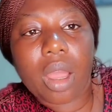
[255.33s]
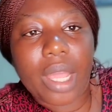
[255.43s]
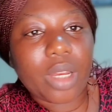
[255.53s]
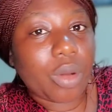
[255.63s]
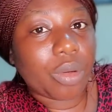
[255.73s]

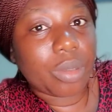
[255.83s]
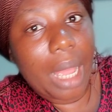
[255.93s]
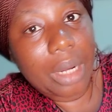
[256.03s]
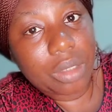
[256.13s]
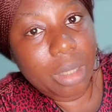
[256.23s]
Anyway, wode
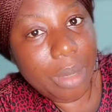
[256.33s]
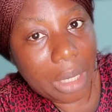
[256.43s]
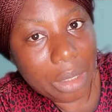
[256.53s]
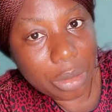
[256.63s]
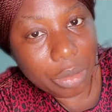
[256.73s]
Maya, I don't say make
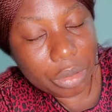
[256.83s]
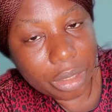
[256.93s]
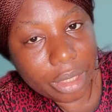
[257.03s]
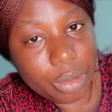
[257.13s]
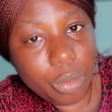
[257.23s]
another do
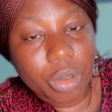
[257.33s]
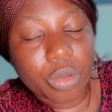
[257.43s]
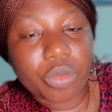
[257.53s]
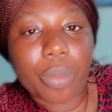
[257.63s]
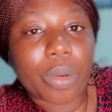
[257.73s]
click it too much
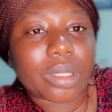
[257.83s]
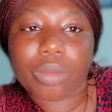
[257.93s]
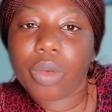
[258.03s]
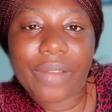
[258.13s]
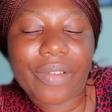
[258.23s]
before, but
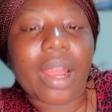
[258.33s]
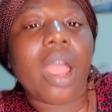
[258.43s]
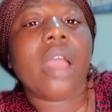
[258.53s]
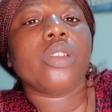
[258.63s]
whatever.